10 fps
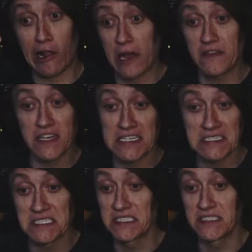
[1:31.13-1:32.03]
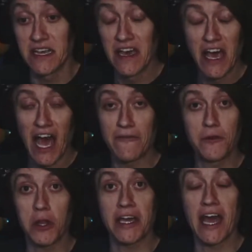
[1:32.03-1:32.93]
this, and I
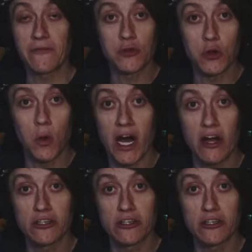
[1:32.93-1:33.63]
feel like after a while